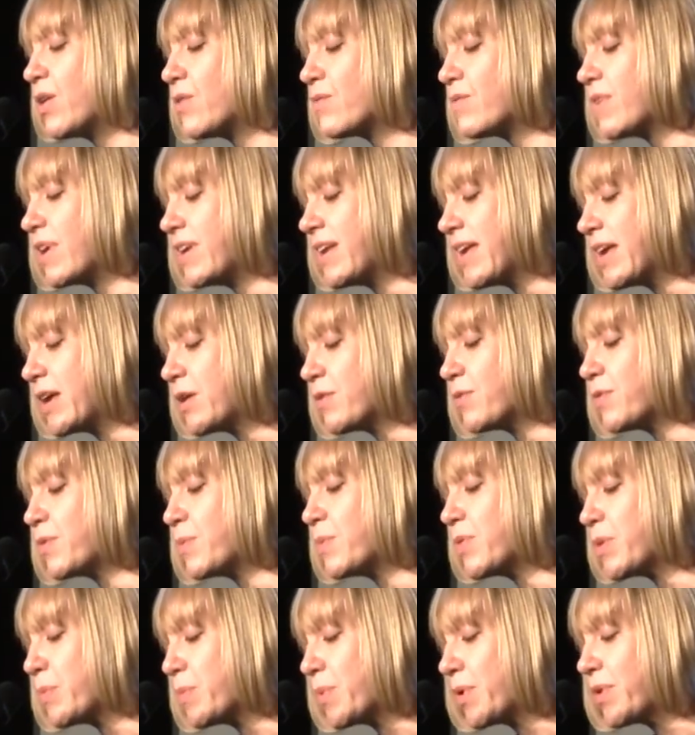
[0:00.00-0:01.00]
running
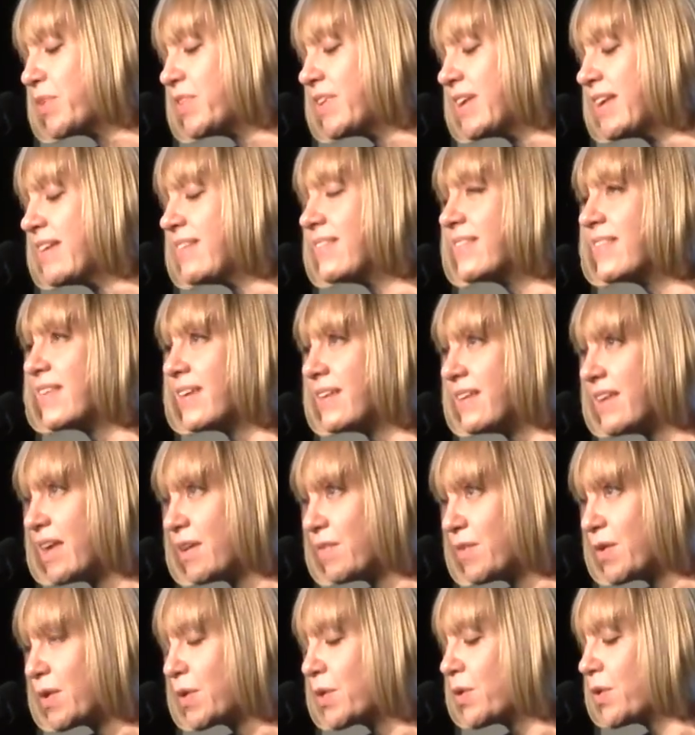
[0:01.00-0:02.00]
from the bodies that
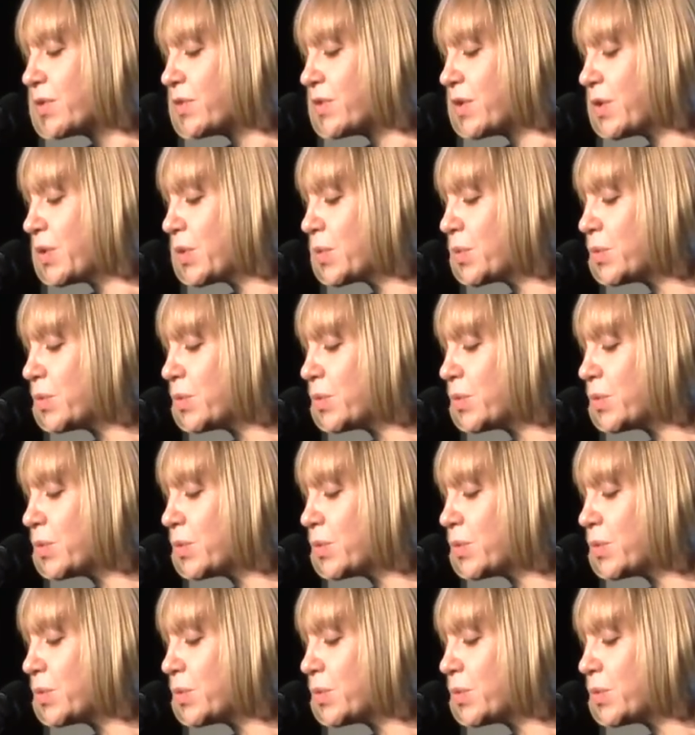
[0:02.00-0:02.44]
never got an